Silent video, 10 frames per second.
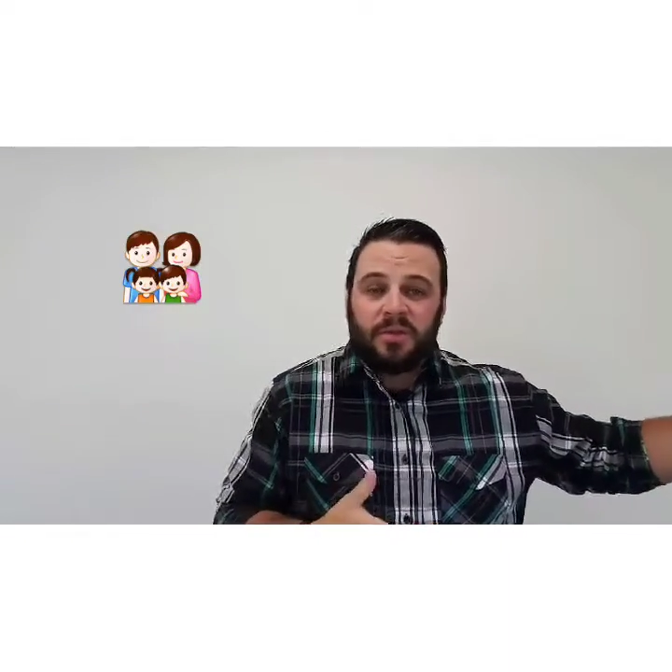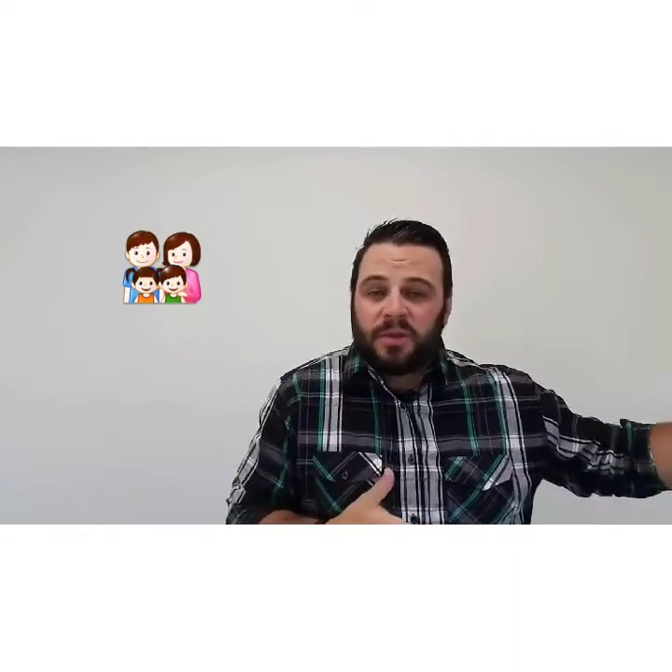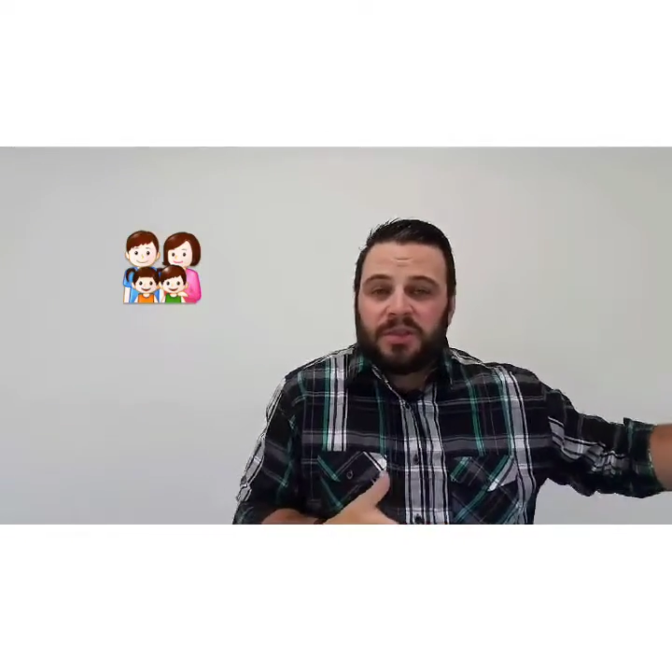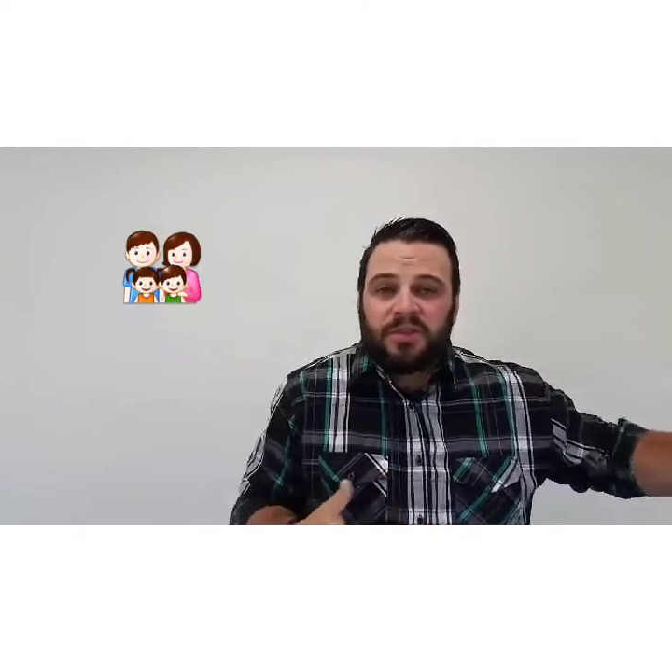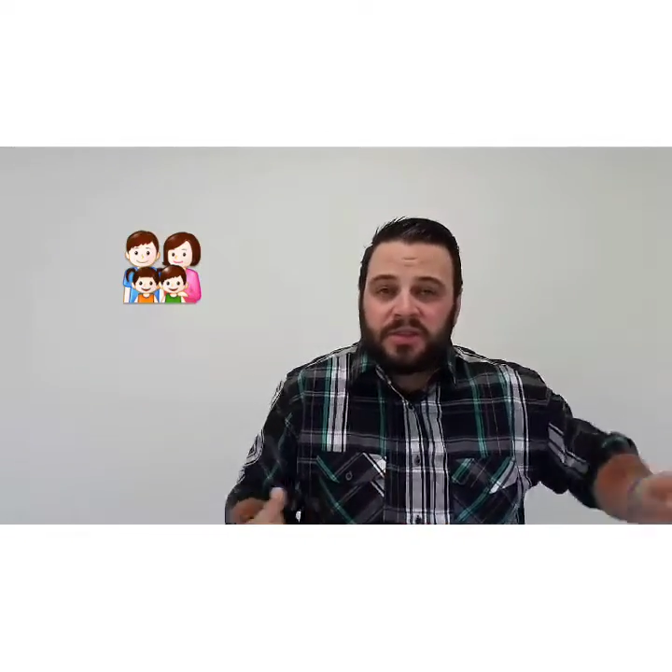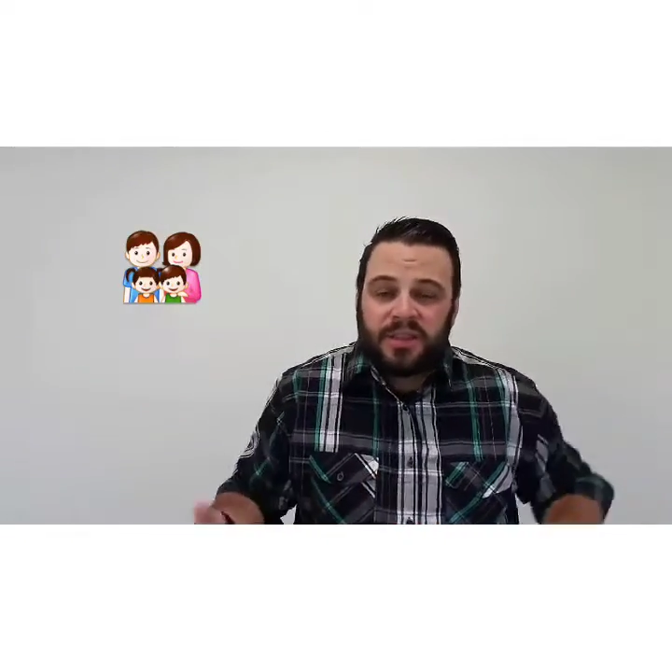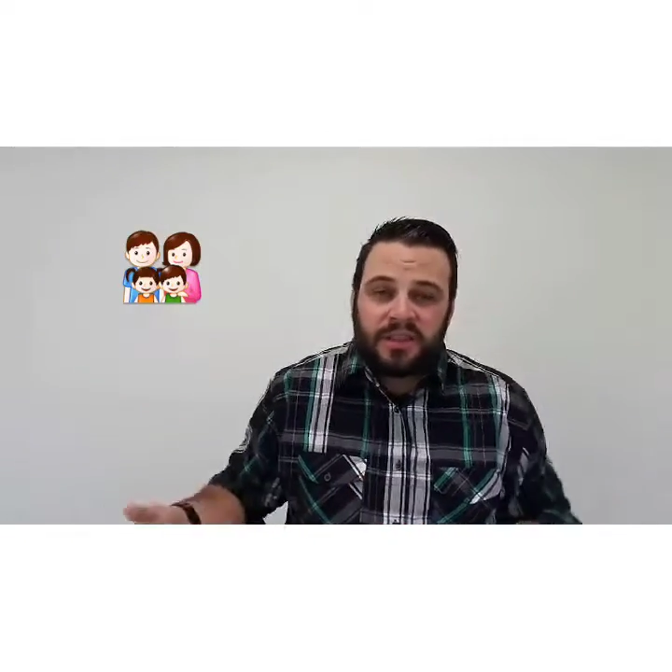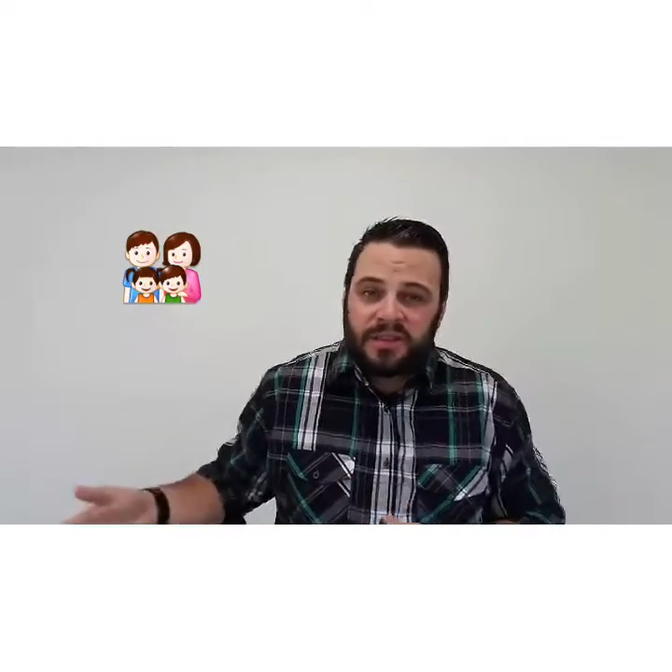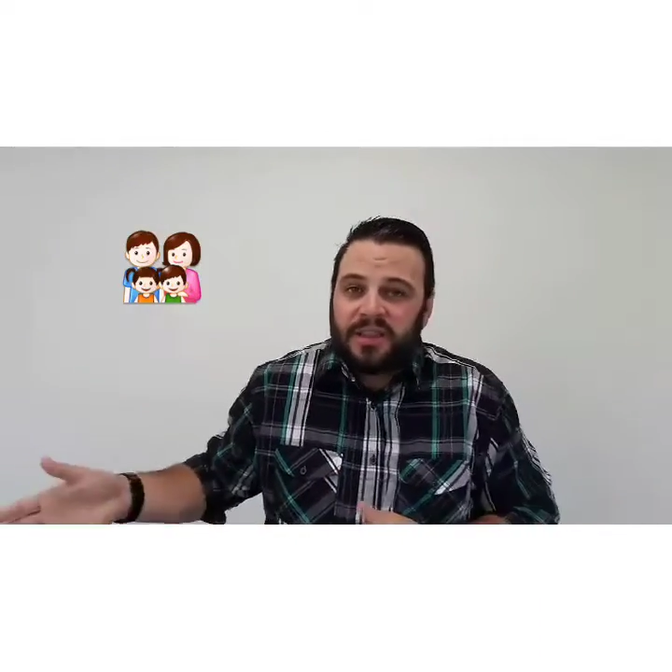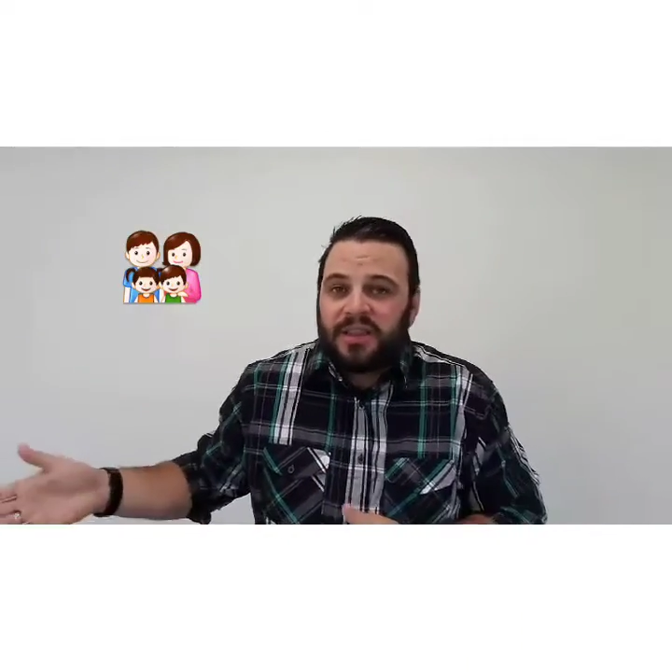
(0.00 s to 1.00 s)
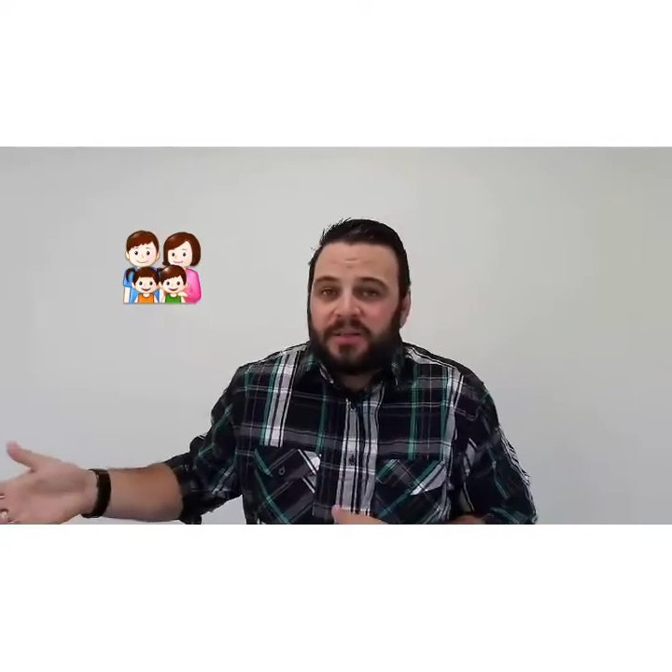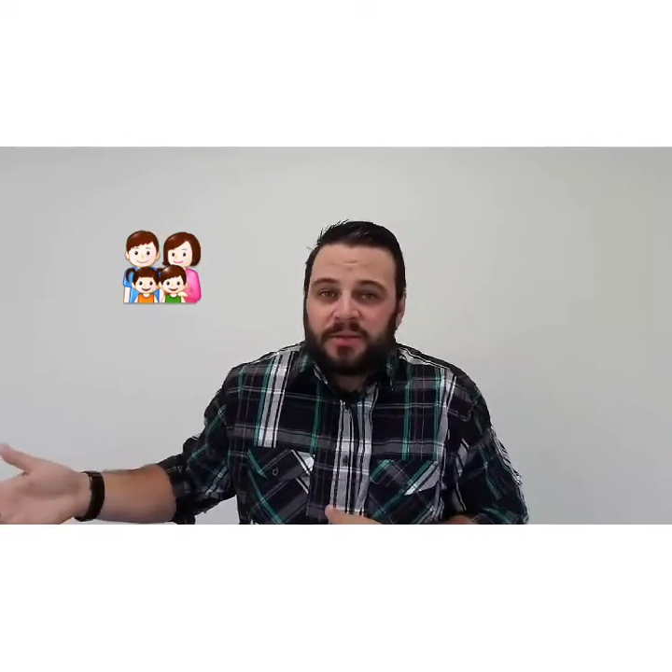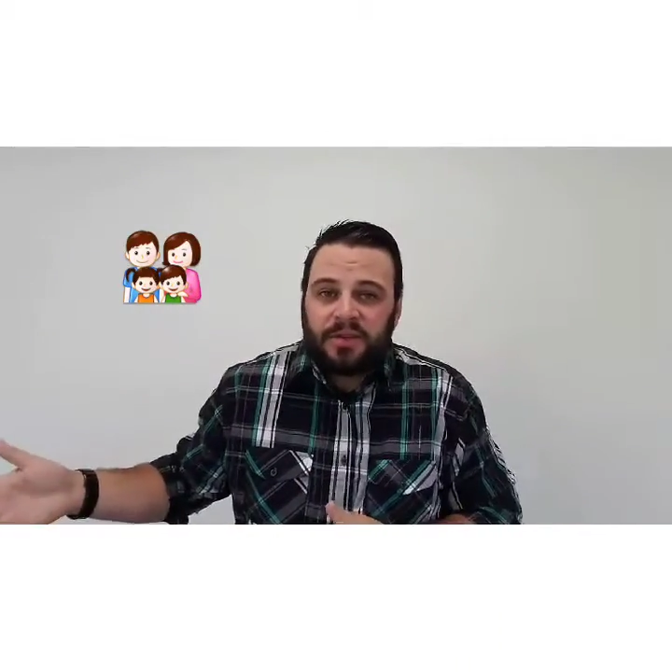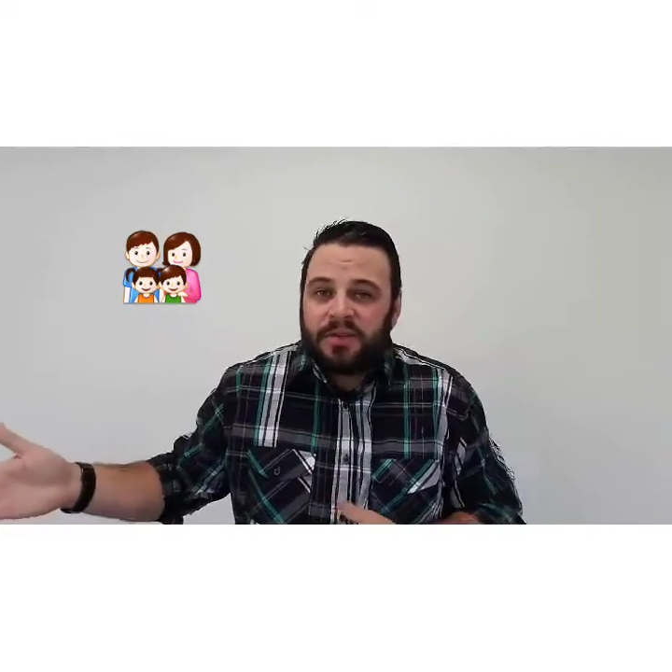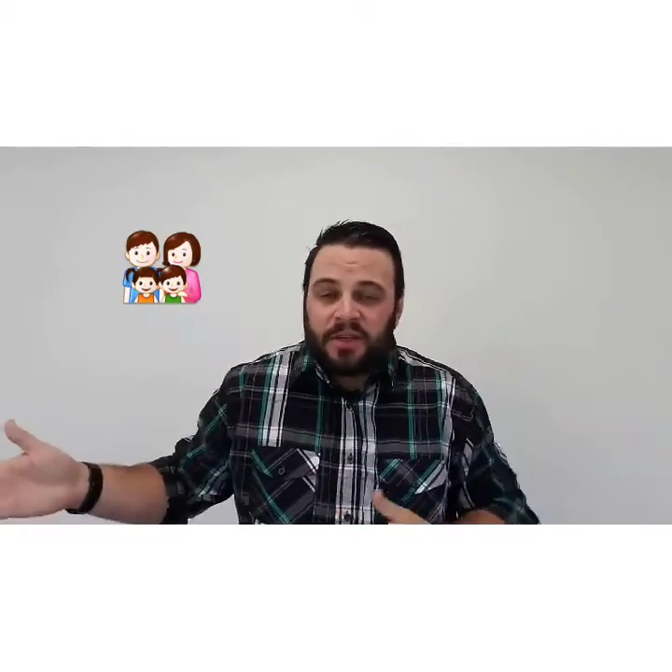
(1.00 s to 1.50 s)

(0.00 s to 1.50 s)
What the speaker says: what's your son's name,